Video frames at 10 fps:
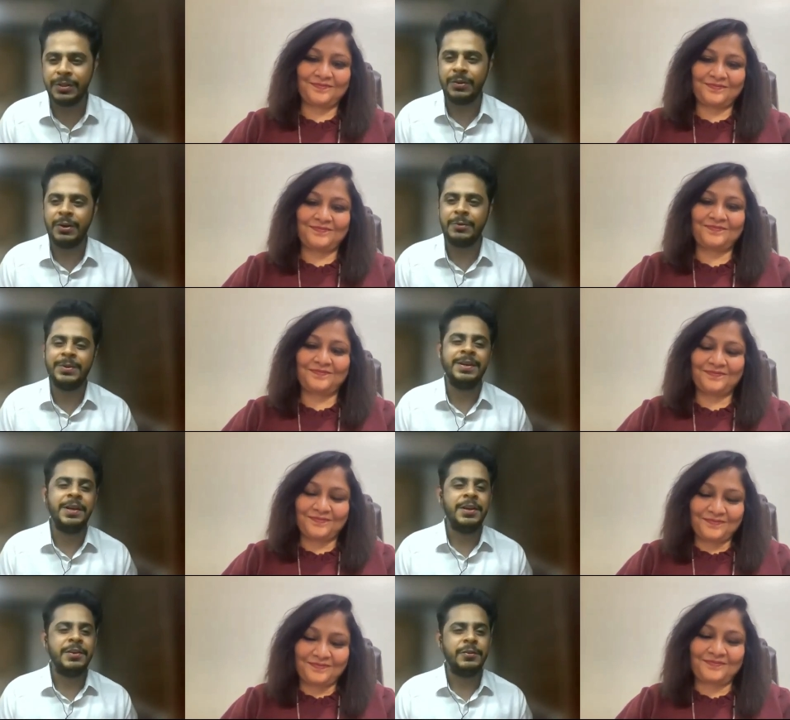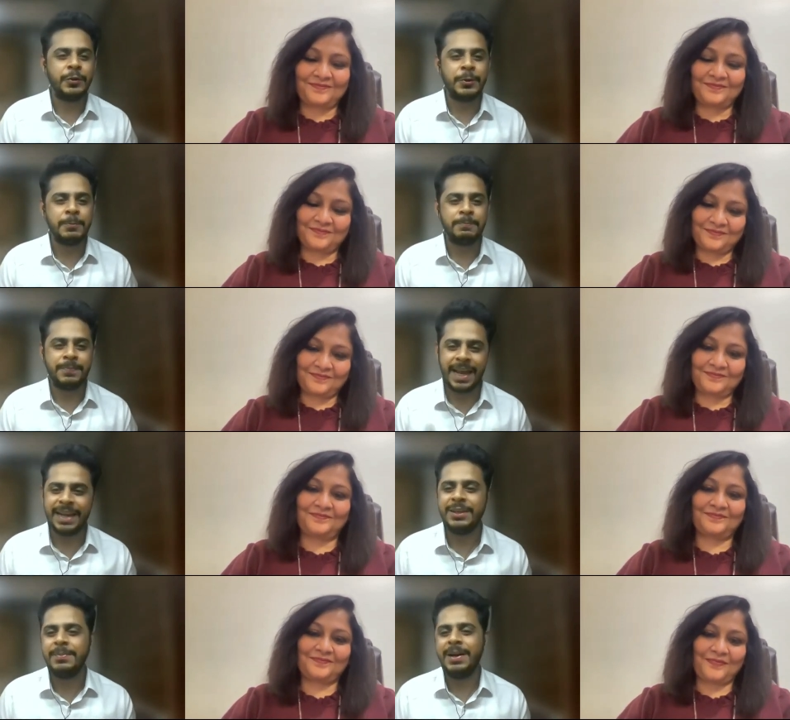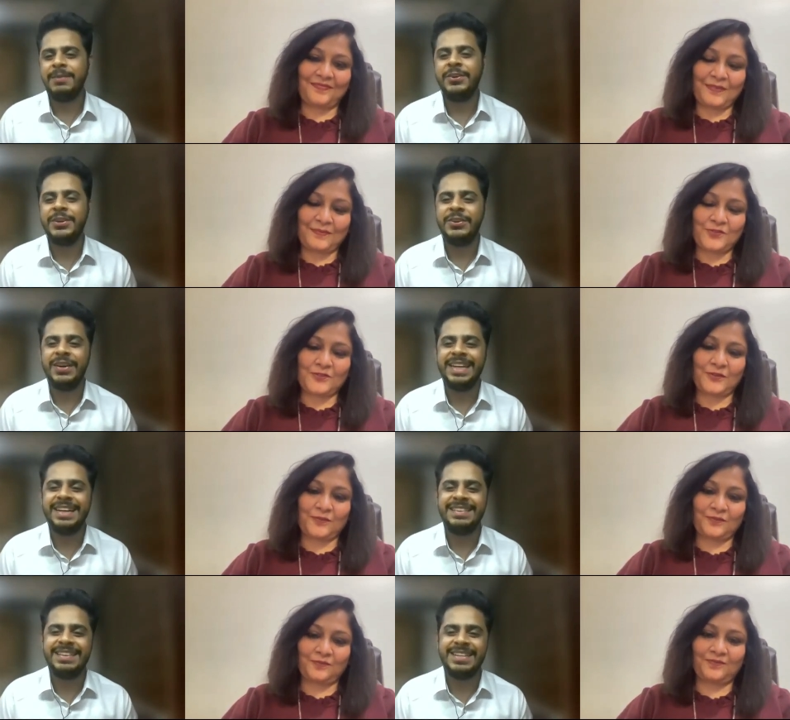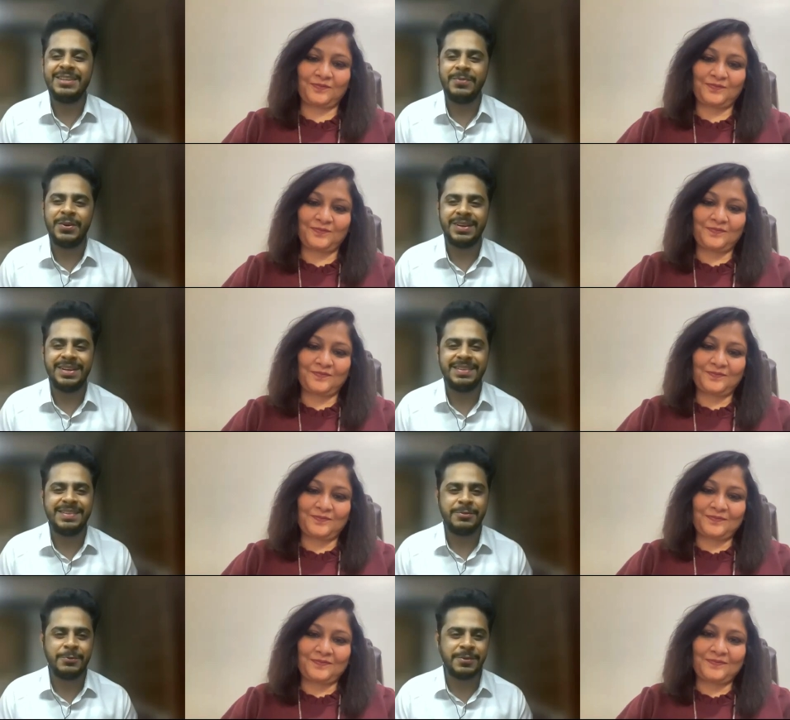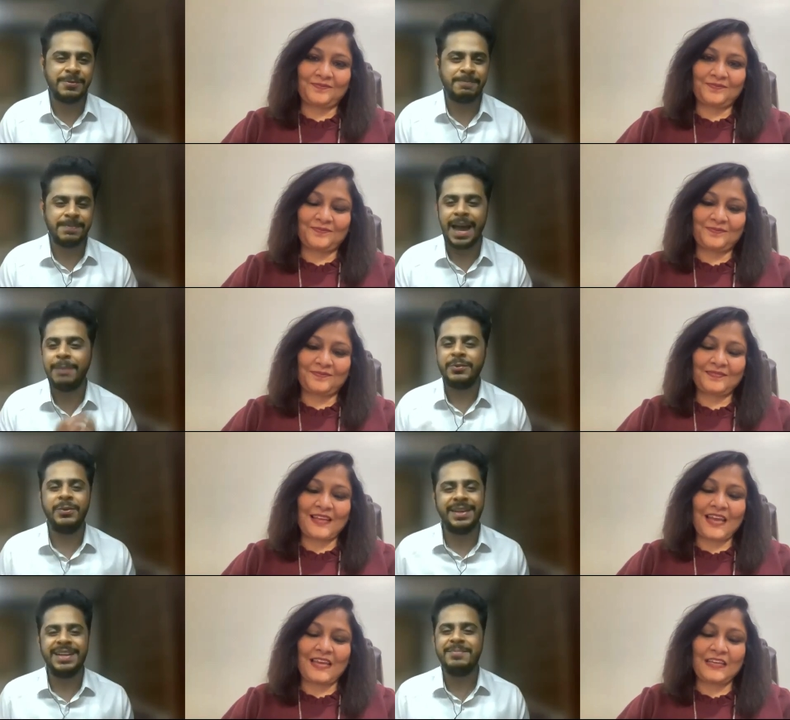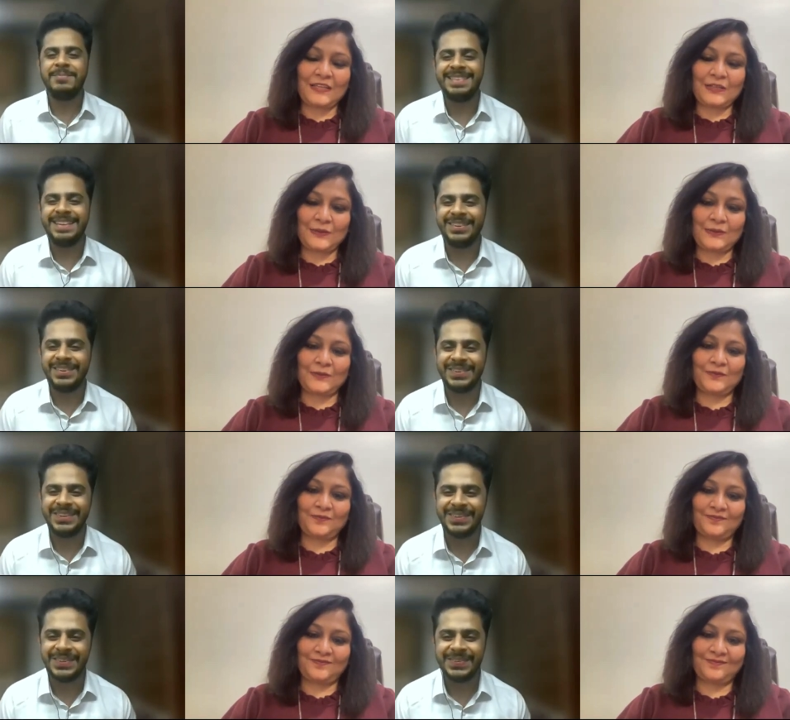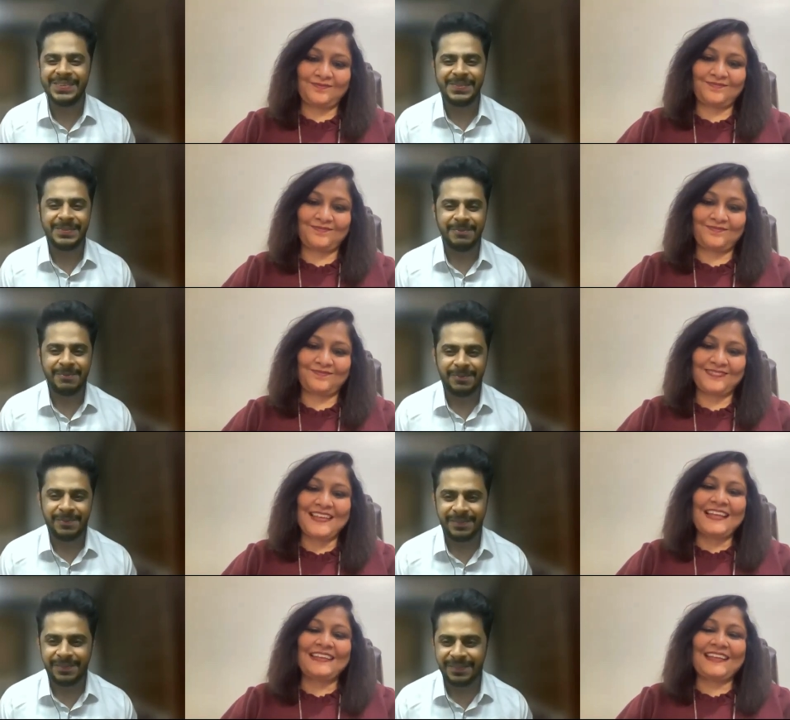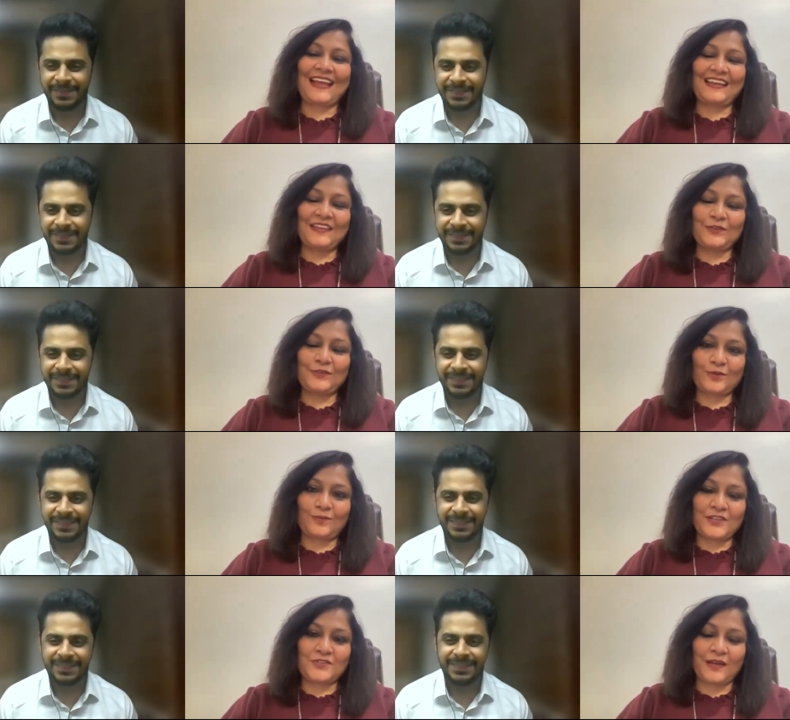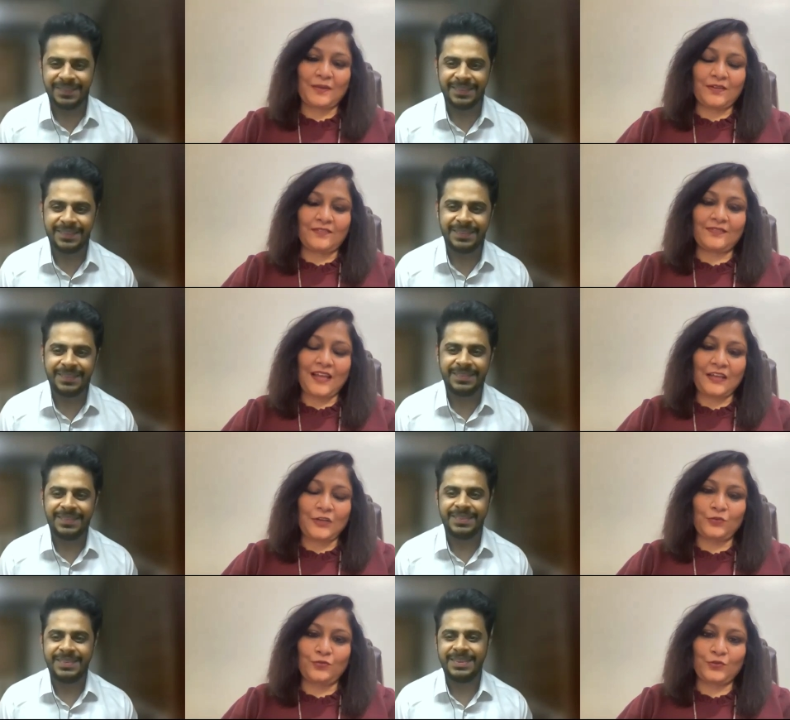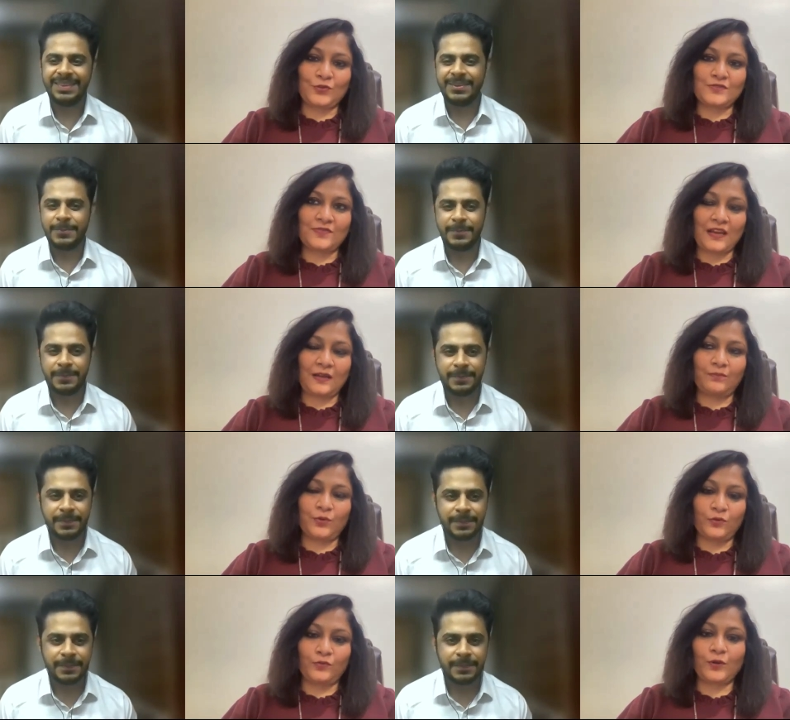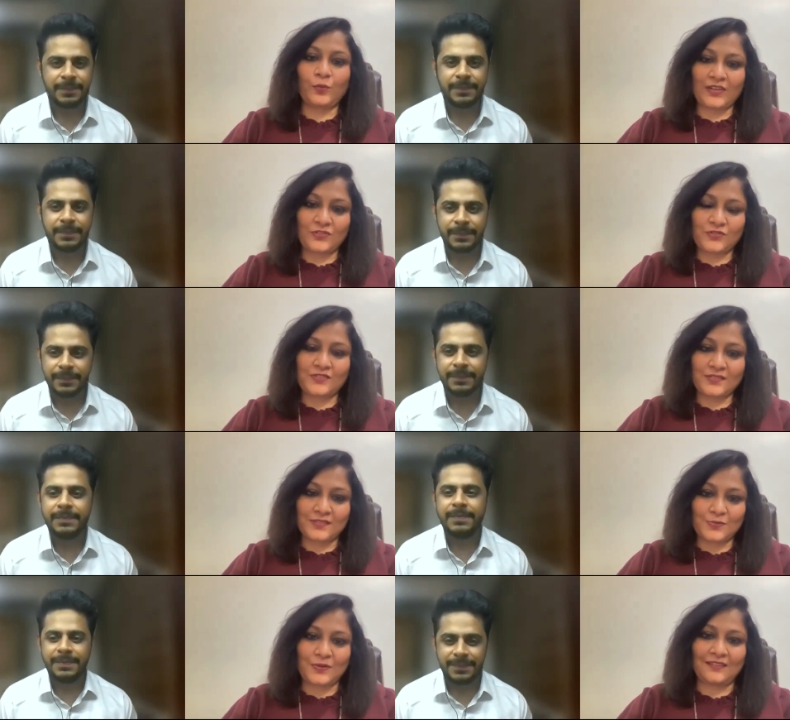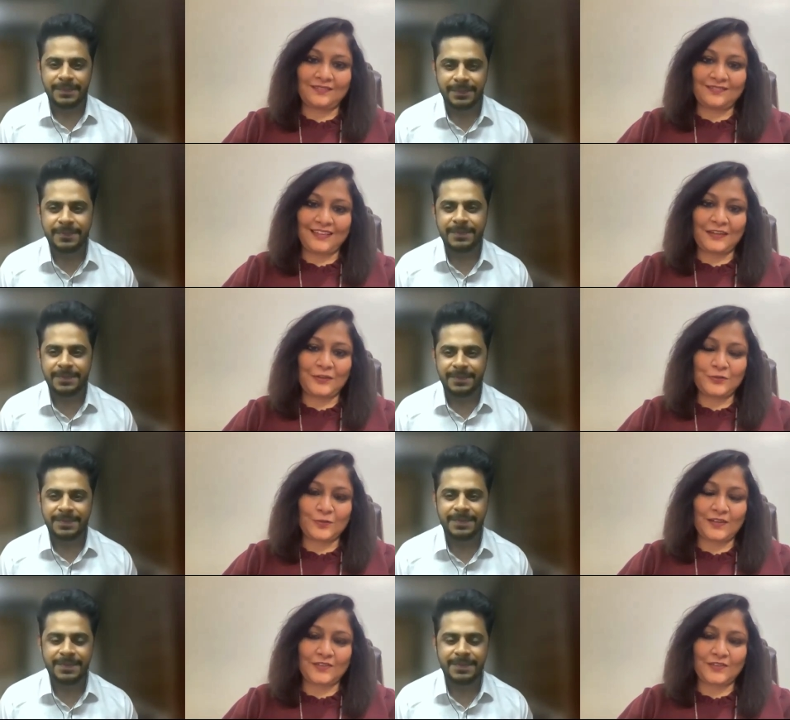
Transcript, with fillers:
Speaker 1: to the corporate. So thank you, ma'am, for joining us in this podcast. It was absolutely amazing talking to
Speaker 2: you. Thank you so much, Vaibhav. Thank you for those very beautiful questions as well. Thank you so